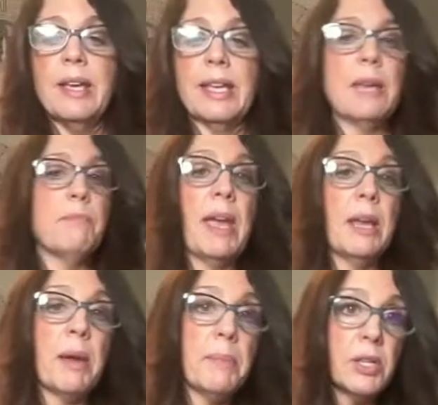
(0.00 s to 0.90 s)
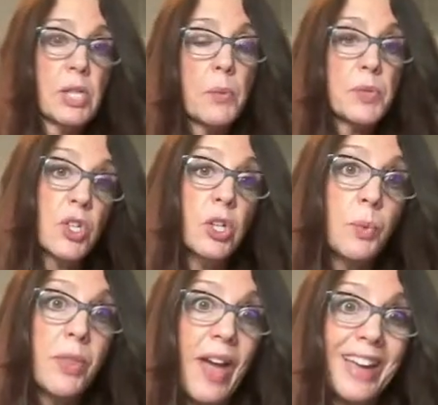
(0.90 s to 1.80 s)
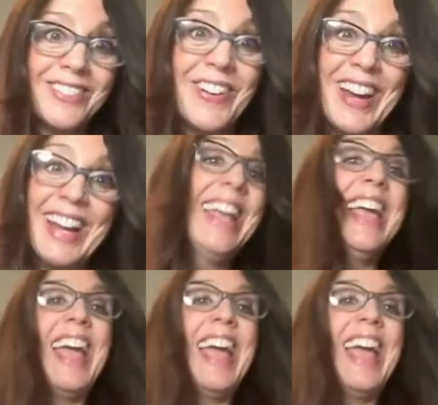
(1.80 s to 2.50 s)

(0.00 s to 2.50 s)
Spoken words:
keep paying my bills, I was good with that. Right.